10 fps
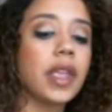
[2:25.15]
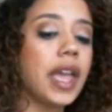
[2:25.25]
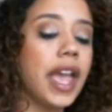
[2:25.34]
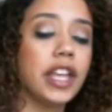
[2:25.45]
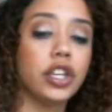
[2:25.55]

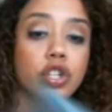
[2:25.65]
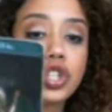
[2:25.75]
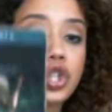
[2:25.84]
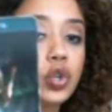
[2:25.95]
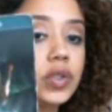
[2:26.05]
And you're
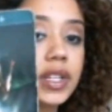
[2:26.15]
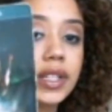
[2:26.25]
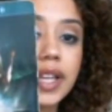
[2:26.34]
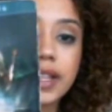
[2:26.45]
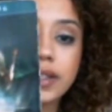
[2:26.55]
just choosing
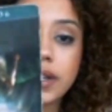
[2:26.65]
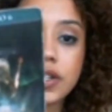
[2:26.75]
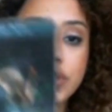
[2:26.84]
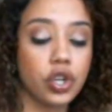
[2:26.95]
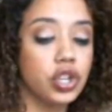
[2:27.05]
not to
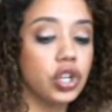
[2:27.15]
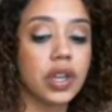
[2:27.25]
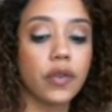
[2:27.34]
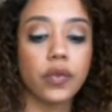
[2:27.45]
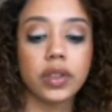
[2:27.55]
concern
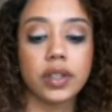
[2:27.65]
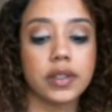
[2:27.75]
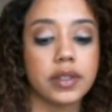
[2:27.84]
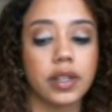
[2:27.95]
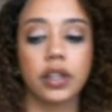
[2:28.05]
yourself with
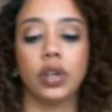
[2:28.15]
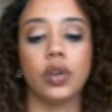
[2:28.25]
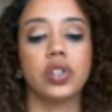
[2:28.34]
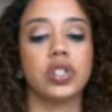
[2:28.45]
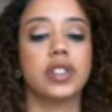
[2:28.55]
this. You know,
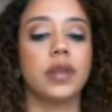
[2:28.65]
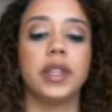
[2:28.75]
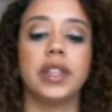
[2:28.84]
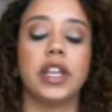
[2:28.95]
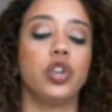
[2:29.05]
it's just
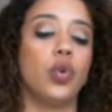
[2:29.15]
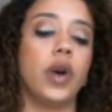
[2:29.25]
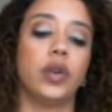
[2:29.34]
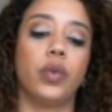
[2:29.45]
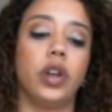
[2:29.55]
something that you don't
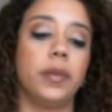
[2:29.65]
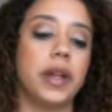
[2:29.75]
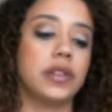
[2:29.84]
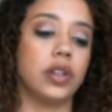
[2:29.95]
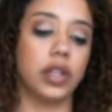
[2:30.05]
want to worry
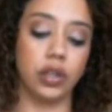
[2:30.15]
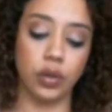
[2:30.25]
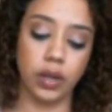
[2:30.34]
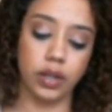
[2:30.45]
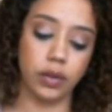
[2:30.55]
about. So you're like, you know
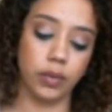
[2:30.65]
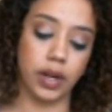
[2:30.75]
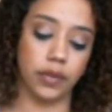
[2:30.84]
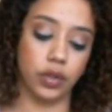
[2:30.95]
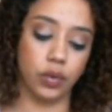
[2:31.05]
what?
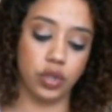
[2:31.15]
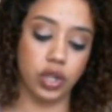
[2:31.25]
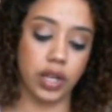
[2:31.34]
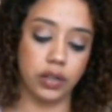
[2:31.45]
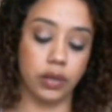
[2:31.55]
Whatever. Do what you
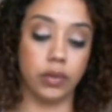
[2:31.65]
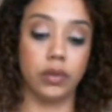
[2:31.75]
got to do.